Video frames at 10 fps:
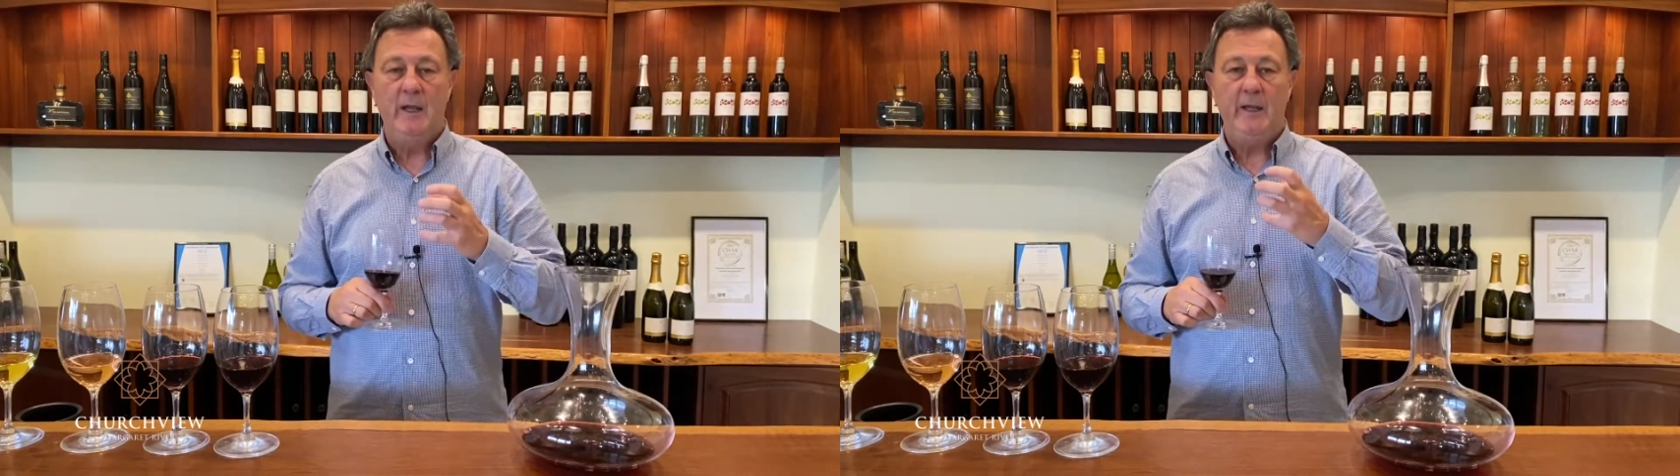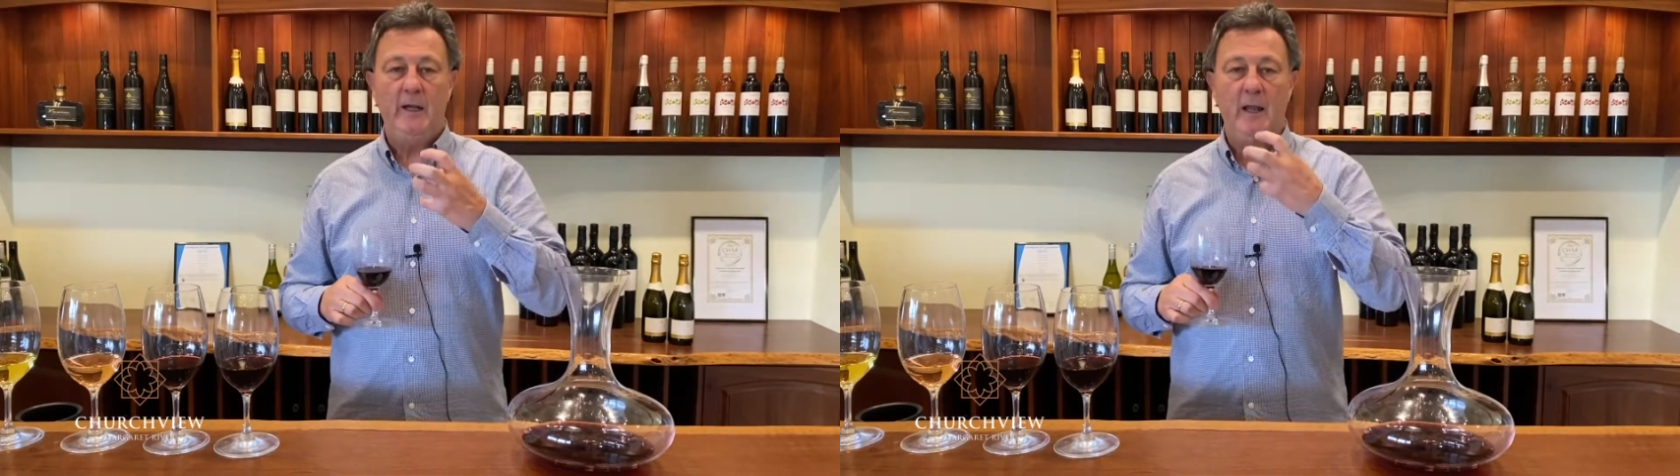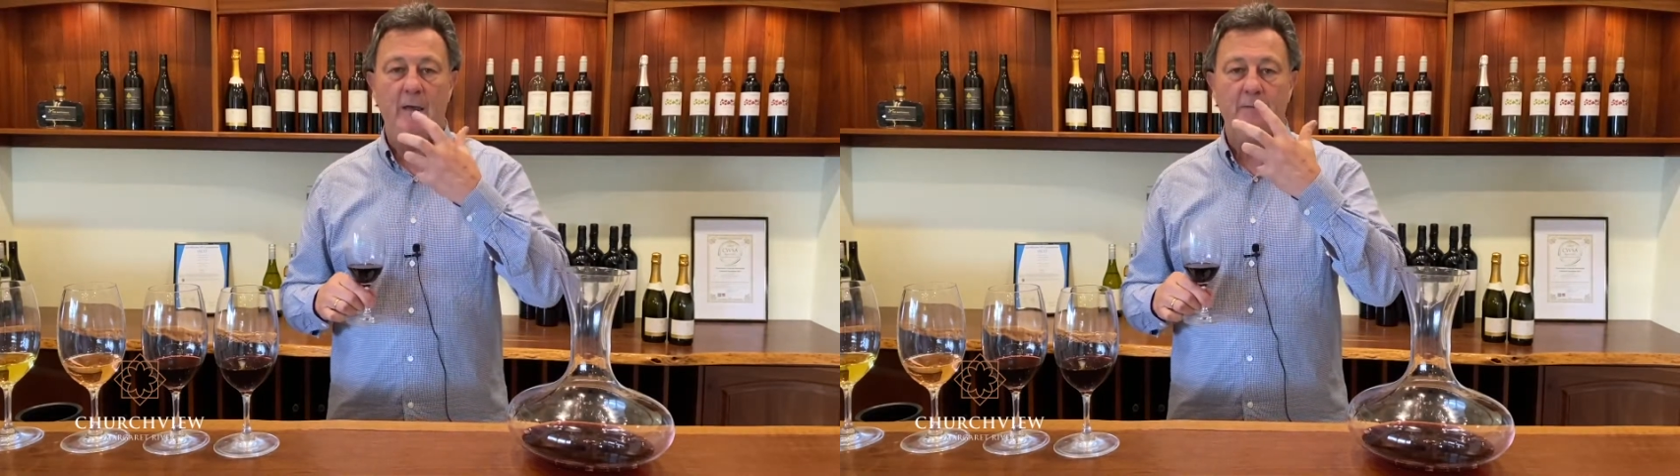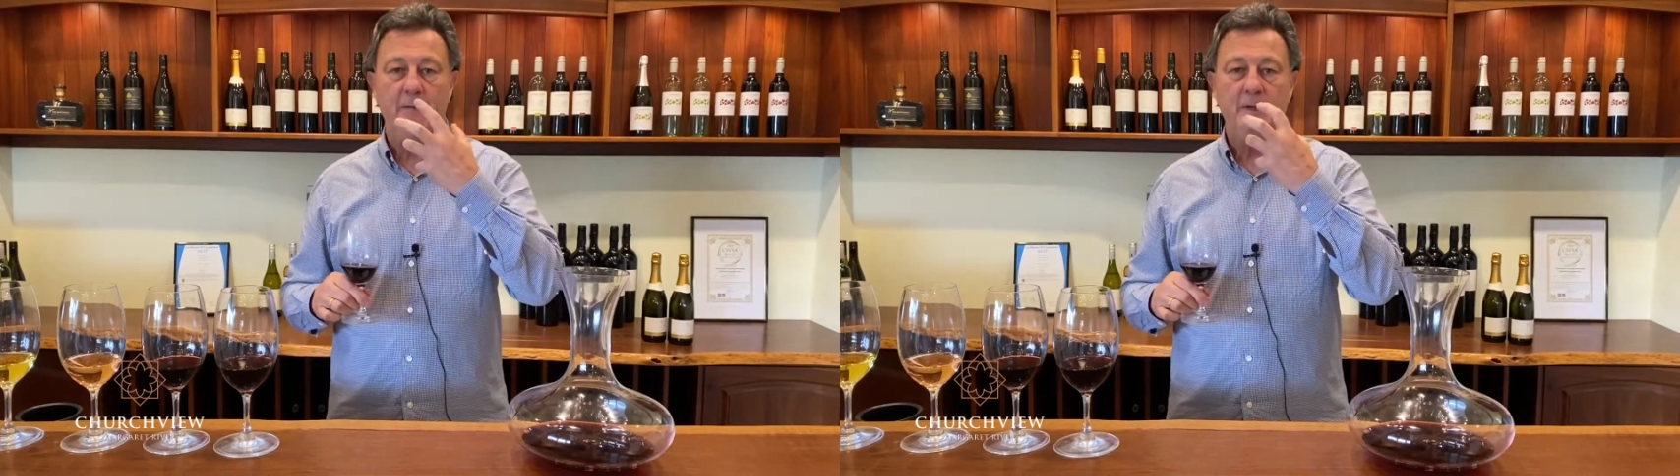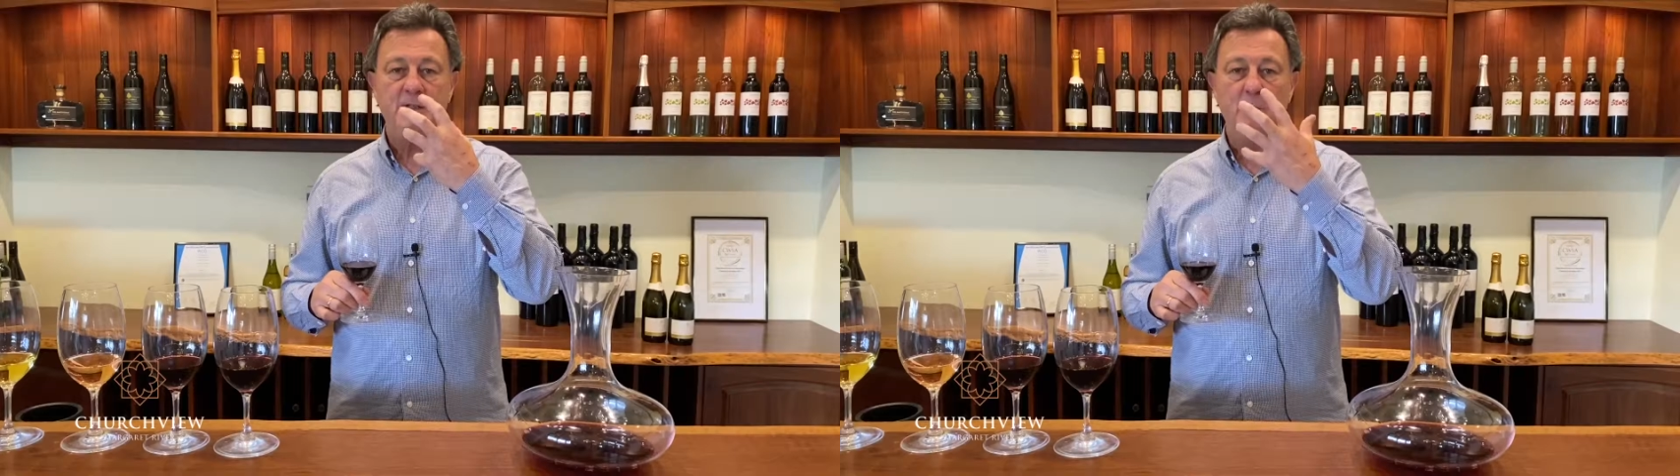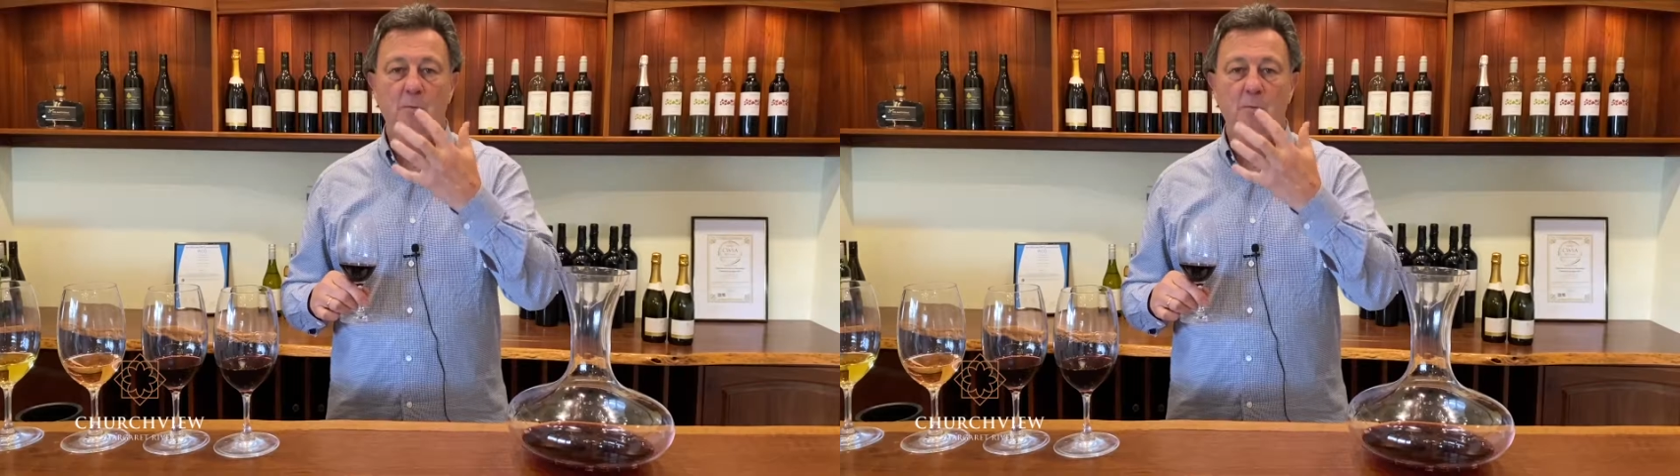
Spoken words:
it'll have some